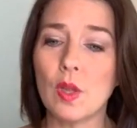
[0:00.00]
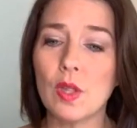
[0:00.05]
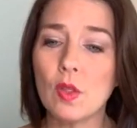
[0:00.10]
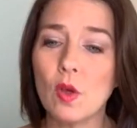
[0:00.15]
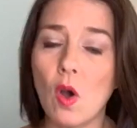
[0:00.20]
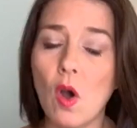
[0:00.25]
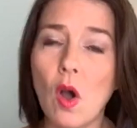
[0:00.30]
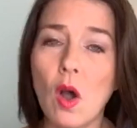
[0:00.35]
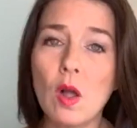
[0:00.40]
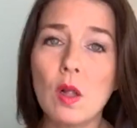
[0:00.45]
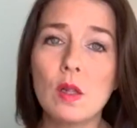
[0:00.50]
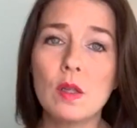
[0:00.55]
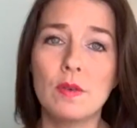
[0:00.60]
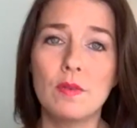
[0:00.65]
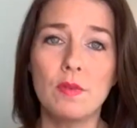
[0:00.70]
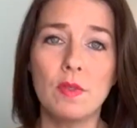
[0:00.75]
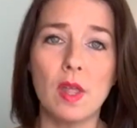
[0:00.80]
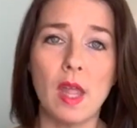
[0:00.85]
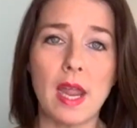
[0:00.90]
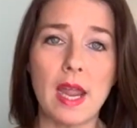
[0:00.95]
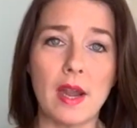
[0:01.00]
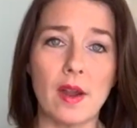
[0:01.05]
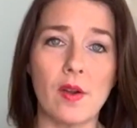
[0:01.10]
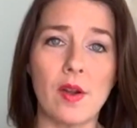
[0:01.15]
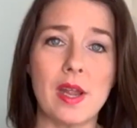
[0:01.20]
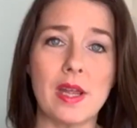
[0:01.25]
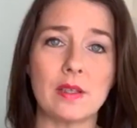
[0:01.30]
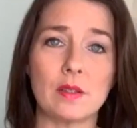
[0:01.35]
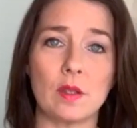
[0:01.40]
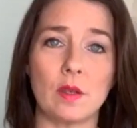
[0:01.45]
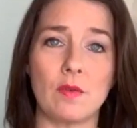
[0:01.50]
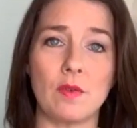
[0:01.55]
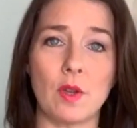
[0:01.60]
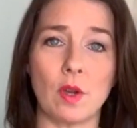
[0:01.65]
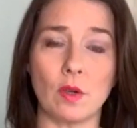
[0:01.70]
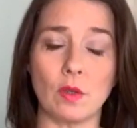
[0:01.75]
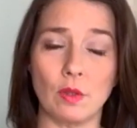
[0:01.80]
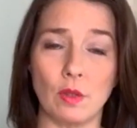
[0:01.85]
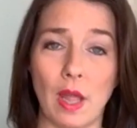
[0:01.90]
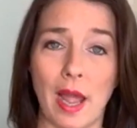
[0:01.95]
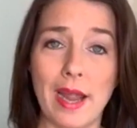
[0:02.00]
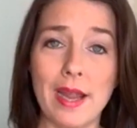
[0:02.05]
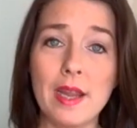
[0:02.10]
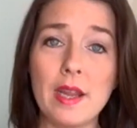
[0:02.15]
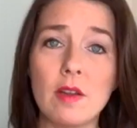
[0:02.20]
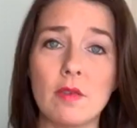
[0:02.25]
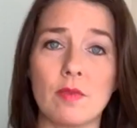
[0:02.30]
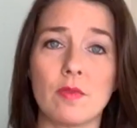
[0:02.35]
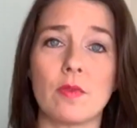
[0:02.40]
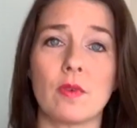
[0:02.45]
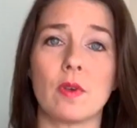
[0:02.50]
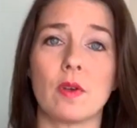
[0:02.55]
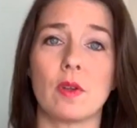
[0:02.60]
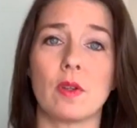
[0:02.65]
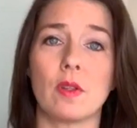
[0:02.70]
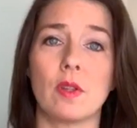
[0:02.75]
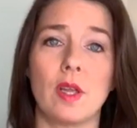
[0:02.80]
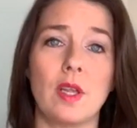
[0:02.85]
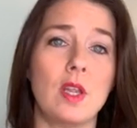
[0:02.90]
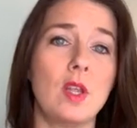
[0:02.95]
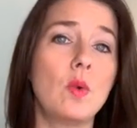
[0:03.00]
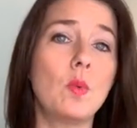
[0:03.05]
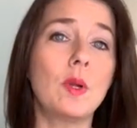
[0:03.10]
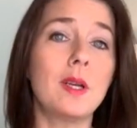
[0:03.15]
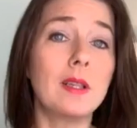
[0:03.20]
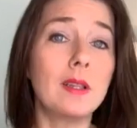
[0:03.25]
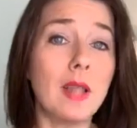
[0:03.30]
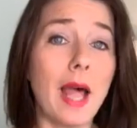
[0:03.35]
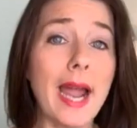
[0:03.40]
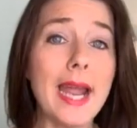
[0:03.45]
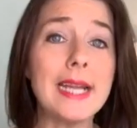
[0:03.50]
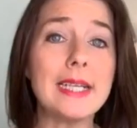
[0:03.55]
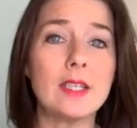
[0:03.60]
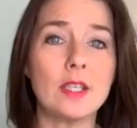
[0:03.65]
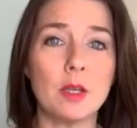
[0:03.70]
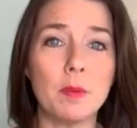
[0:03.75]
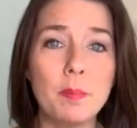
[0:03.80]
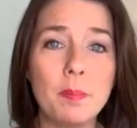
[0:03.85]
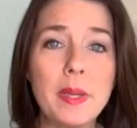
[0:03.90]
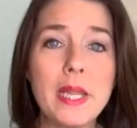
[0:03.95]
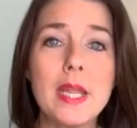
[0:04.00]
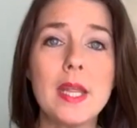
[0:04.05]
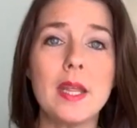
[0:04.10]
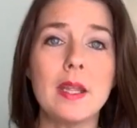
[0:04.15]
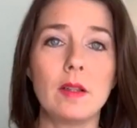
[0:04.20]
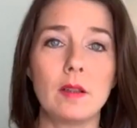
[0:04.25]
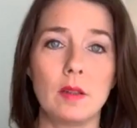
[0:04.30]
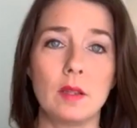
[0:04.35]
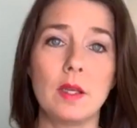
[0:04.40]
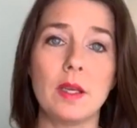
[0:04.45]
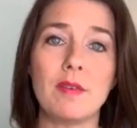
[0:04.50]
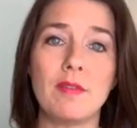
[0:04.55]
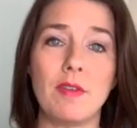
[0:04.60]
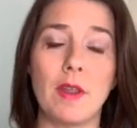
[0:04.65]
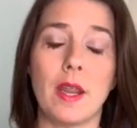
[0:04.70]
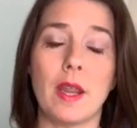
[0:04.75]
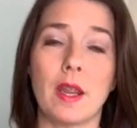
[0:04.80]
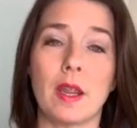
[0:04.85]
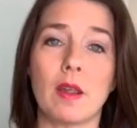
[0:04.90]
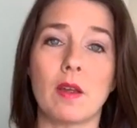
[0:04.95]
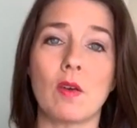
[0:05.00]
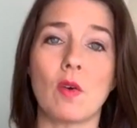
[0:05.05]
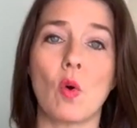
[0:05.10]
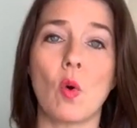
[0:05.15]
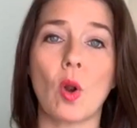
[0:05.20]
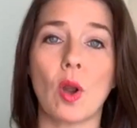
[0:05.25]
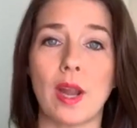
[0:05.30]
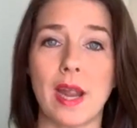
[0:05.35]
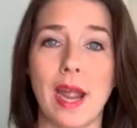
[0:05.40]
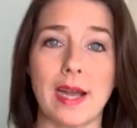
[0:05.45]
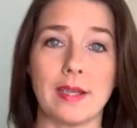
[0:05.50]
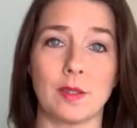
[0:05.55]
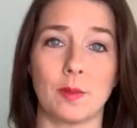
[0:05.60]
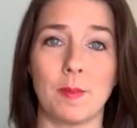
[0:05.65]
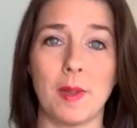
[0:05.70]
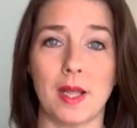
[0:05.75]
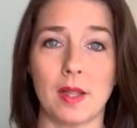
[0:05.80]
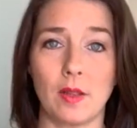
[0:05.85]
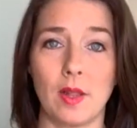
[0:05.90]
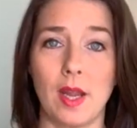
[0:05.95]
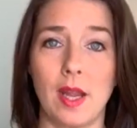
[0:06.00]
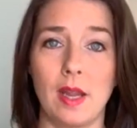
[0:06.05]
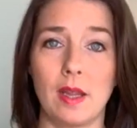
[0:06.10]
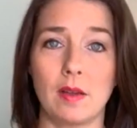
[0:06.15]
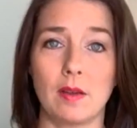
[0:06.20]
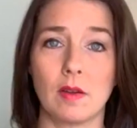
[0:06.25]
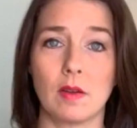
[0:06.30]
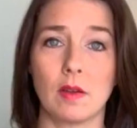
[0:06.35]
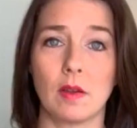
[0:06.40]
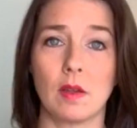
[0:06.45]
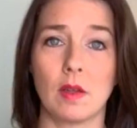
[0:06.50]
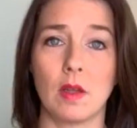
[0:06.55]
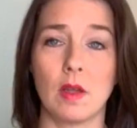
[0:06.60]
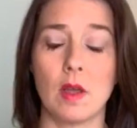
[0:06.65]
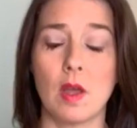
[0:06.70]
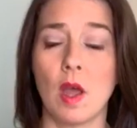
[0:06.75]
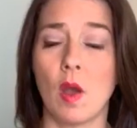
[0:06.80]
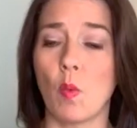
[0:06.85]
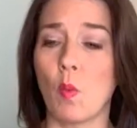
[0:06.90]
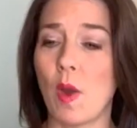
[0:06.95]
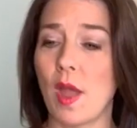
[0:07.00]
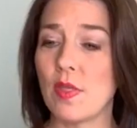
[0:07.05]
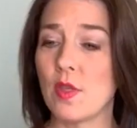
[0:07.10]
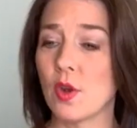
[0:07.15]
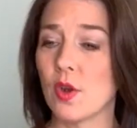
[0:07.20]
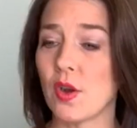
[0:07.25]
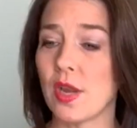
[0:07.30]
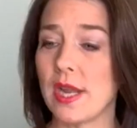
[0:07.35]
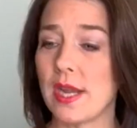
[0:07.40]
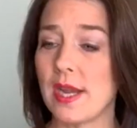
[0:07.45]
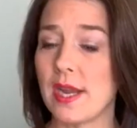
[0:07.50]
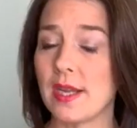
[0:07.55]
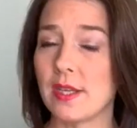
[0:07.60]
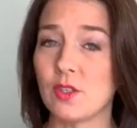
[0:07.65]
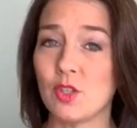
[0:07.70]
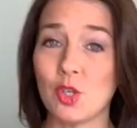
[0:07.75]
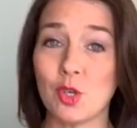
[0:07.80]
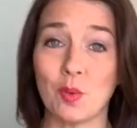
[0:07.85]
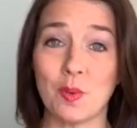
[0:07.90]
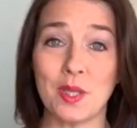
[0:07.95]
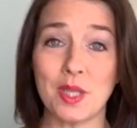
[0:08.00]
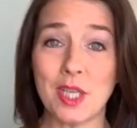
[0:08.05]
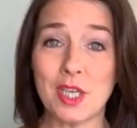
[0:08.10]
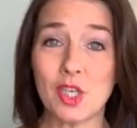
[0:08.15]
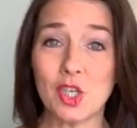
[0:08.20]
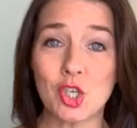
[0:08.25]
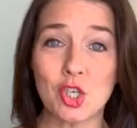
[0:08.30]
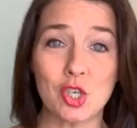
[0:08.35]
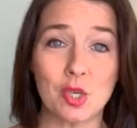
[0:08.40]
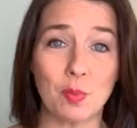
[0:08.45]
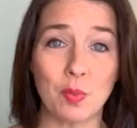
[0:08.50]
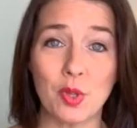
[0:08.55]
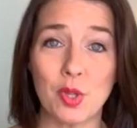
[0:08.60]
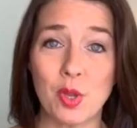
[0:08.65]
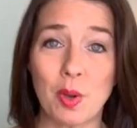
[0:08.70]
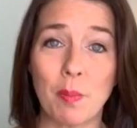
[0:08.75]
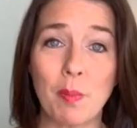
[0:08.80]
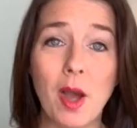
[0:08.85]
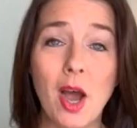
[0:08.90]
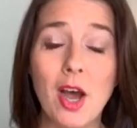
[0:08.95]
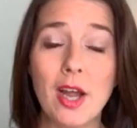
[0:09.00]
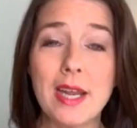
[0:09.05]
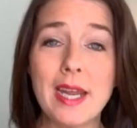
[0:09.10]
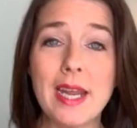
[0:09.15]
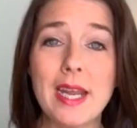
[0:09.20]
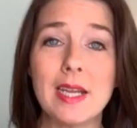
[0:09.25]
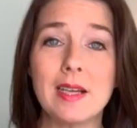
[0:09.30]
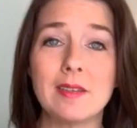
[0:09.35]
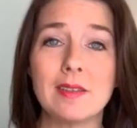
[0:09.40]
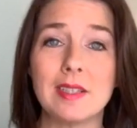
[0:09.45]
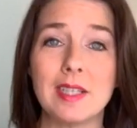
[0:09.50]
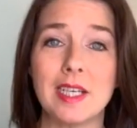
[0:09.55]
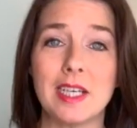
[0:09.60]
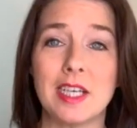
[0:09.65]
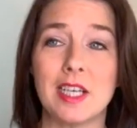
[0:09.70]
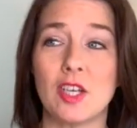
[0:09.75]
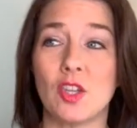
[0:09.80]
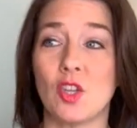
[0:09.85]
and with all of the areas of your life that you would like to be living orgasmically. Whether it is your relationship with your body,